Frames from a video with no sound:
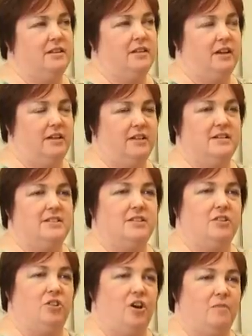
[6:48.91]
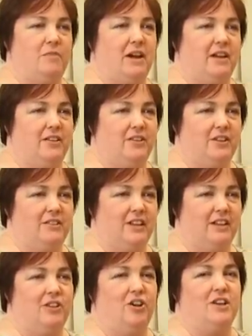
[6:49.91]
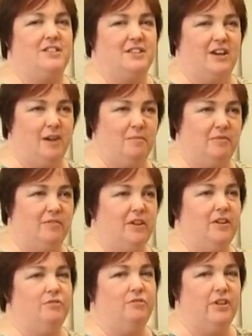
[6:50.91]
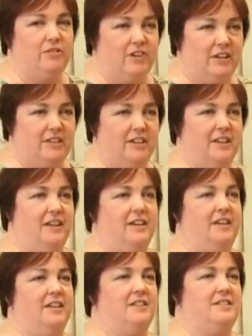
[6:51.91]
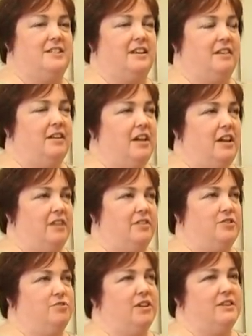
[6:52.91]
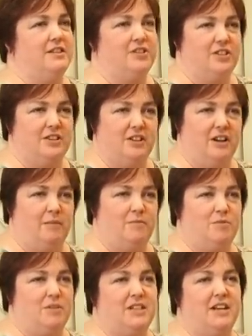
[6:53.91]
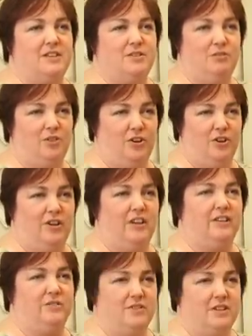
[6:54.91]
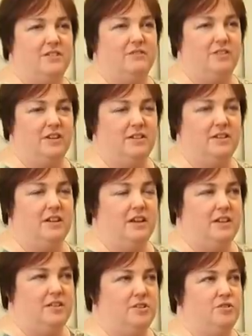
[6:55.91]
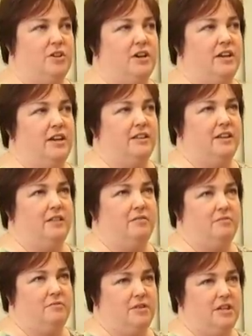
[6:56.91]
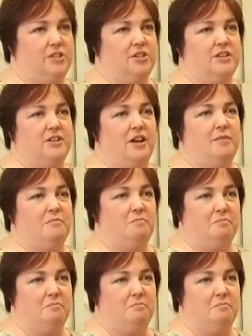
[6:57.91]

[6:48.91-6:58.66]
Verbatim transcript: the idea is to claw back the, that lost time of redirecting kids and the transition times where it takes so long and those kinds of things. is to try to get that teaching time